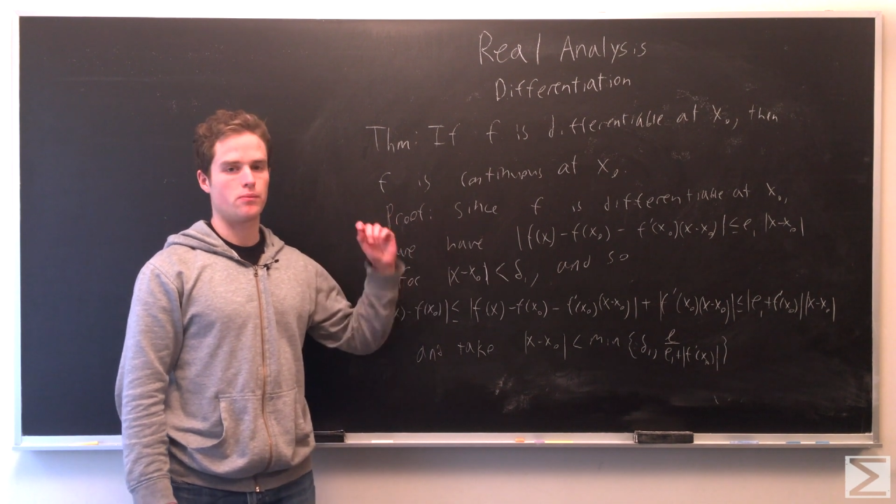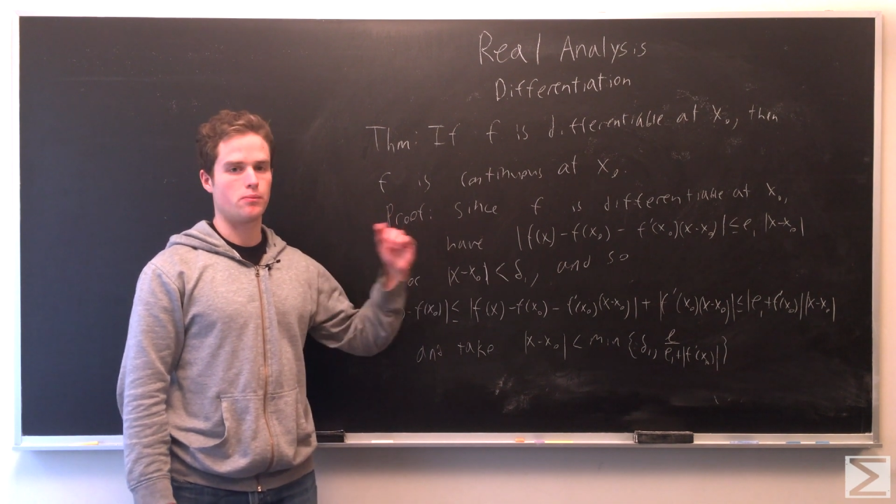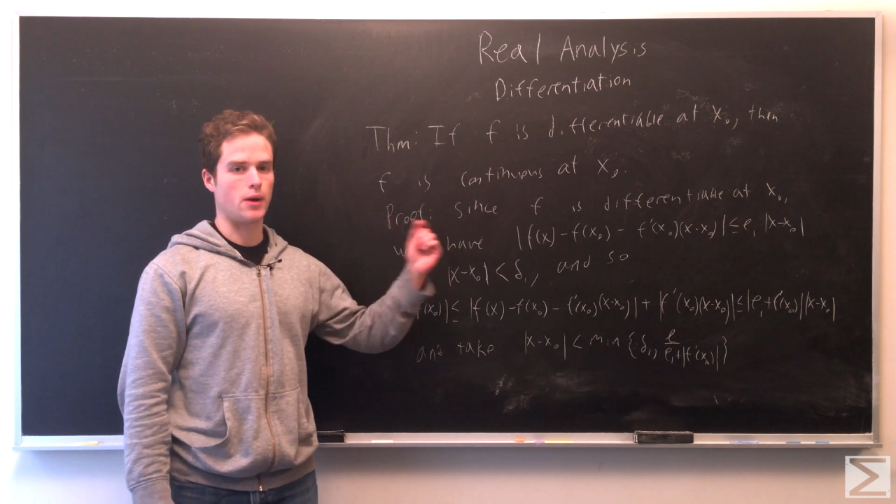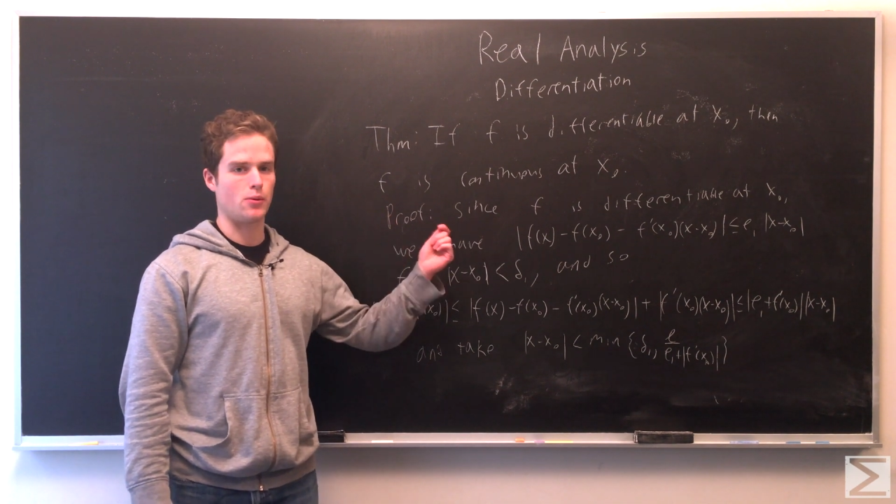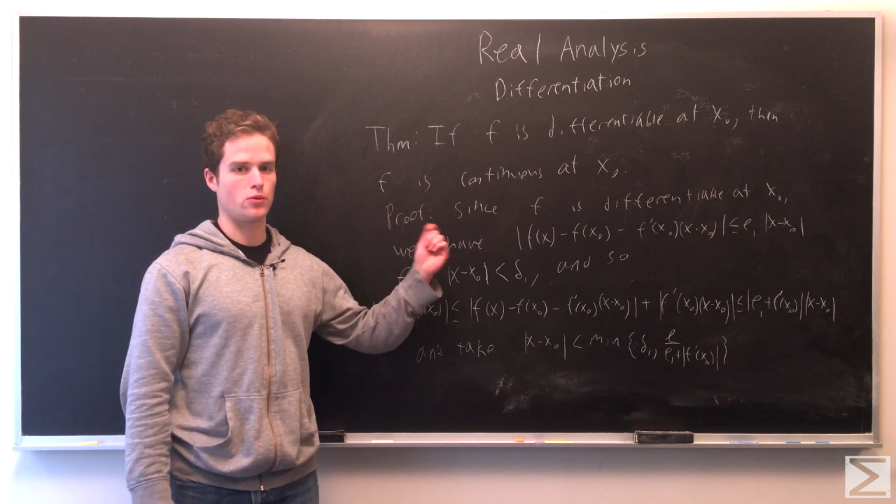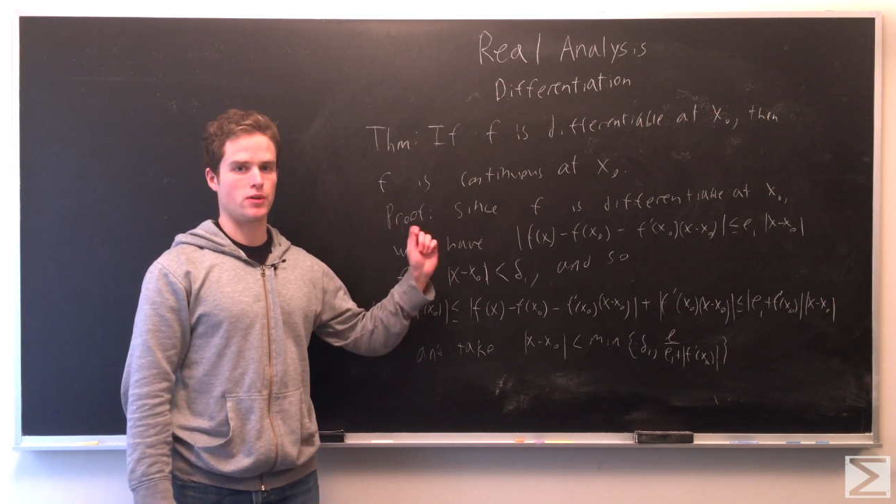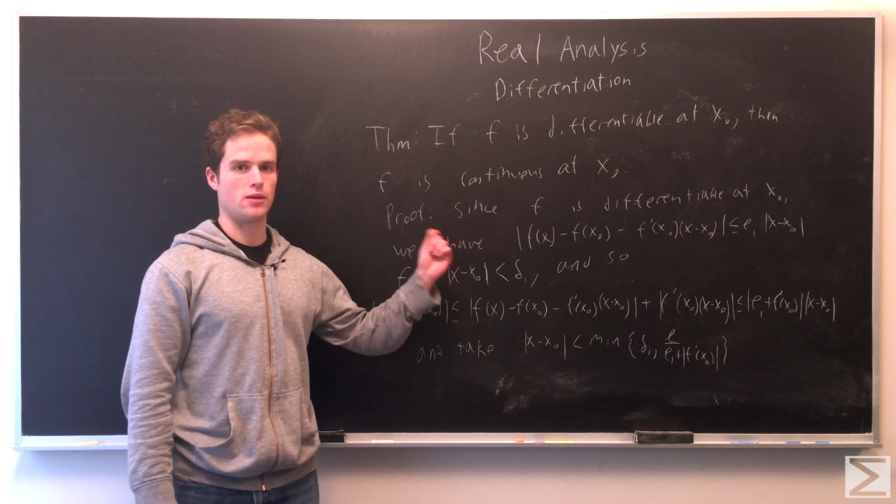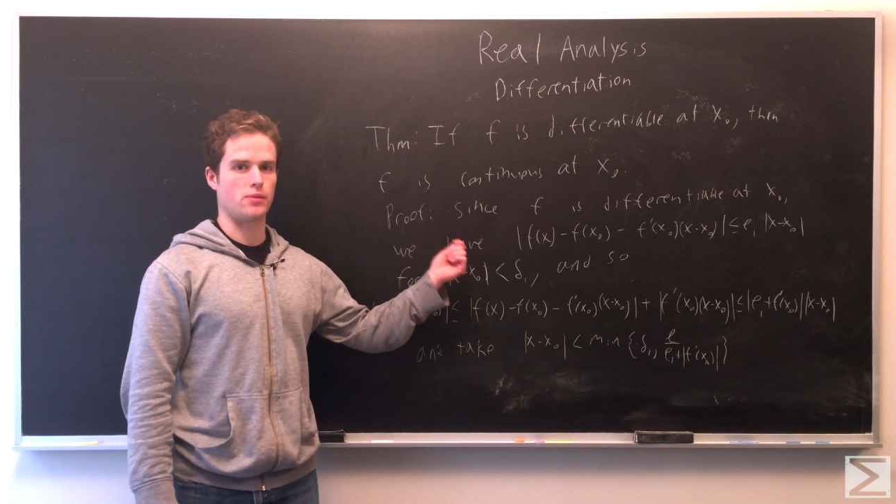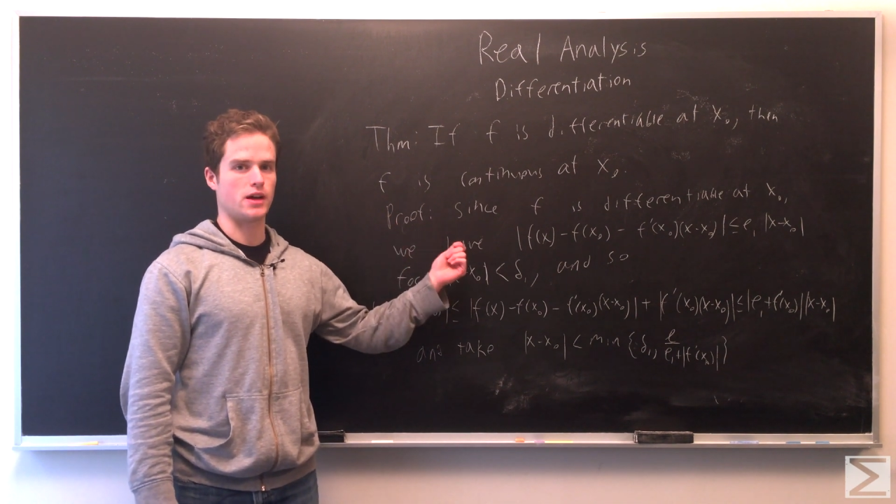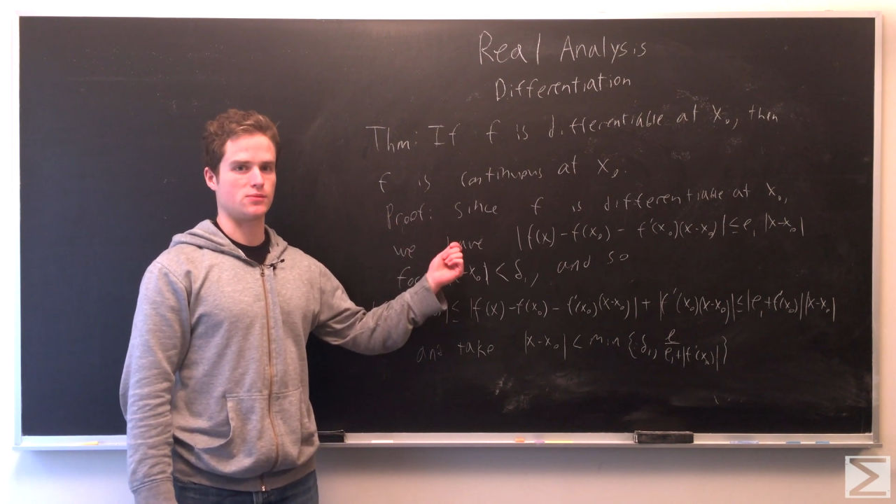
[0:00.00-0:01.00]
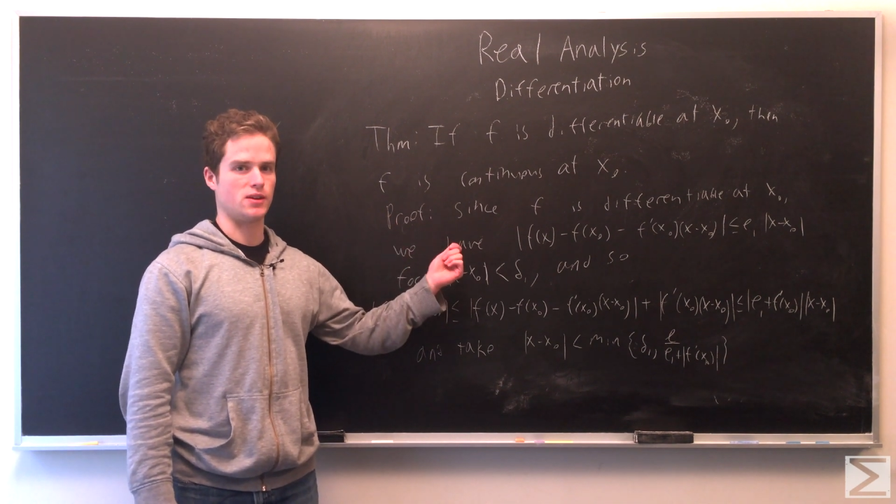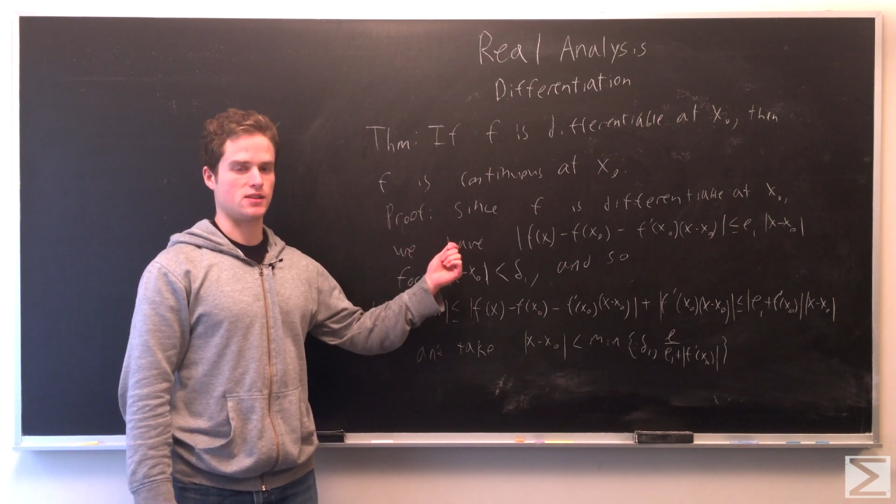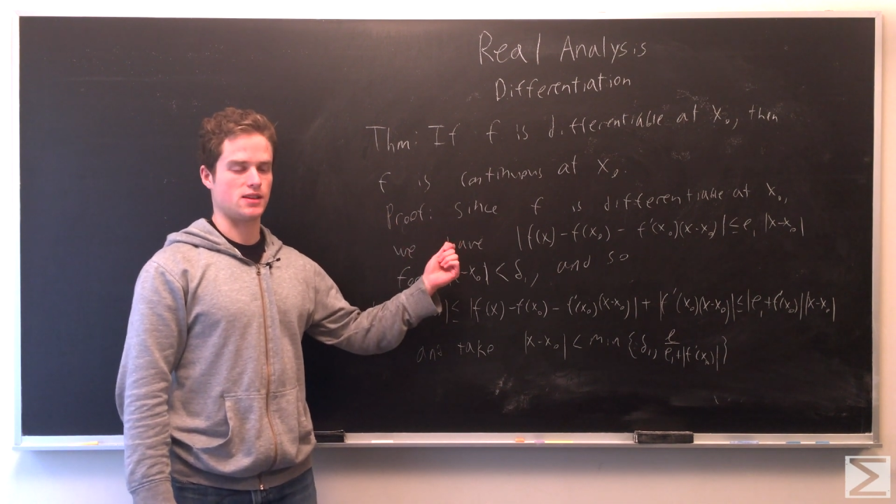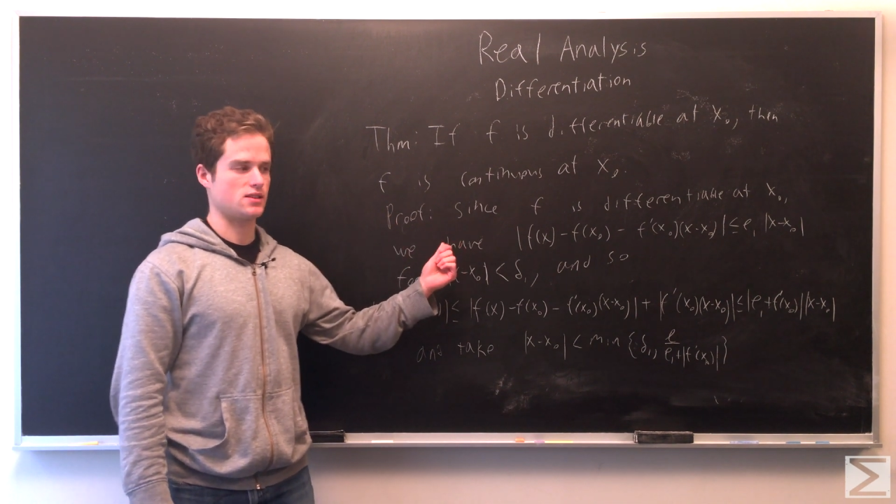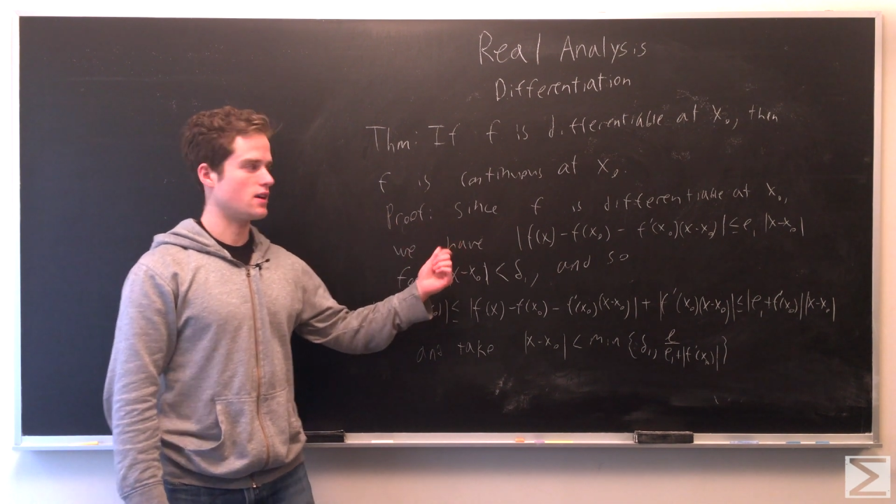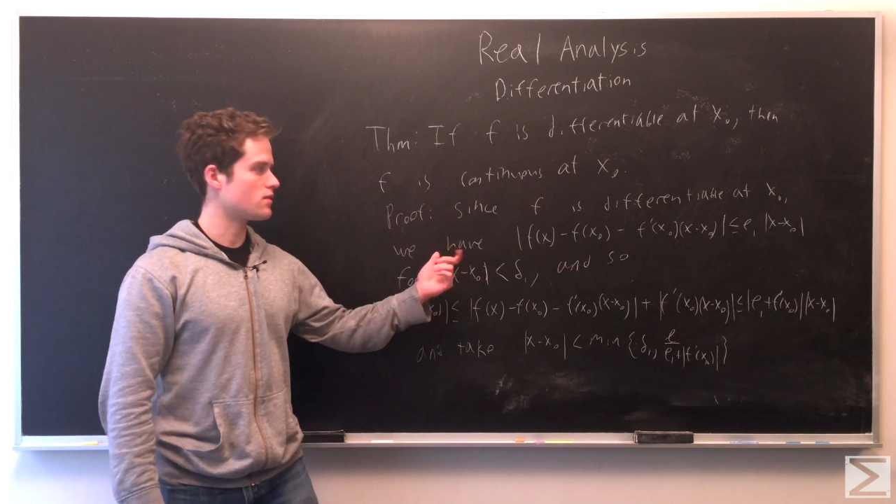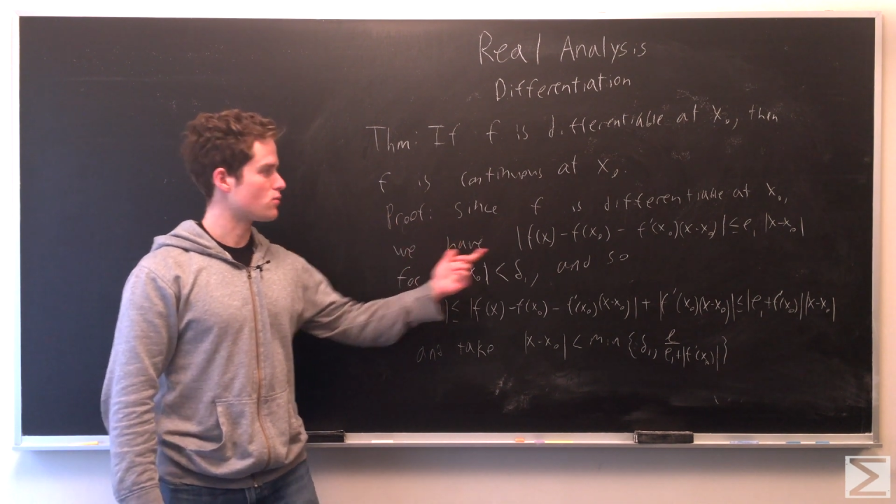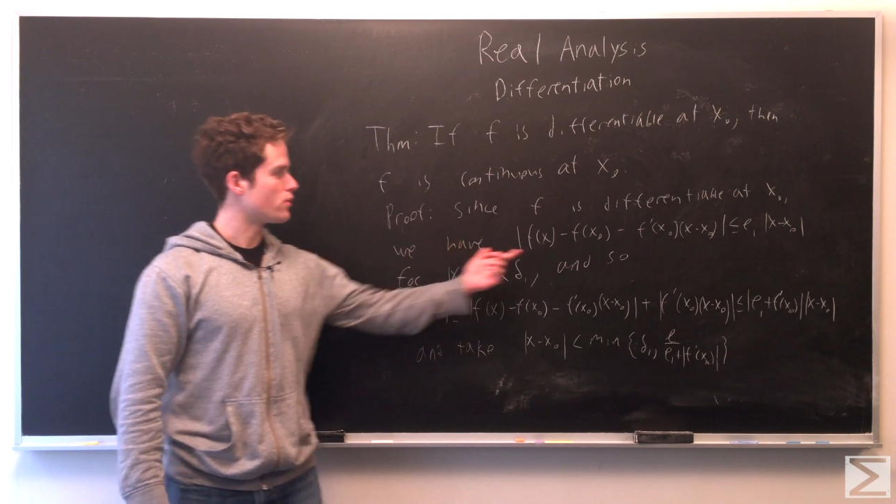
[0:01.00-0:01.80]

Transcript: by multiplying by x minus x naught,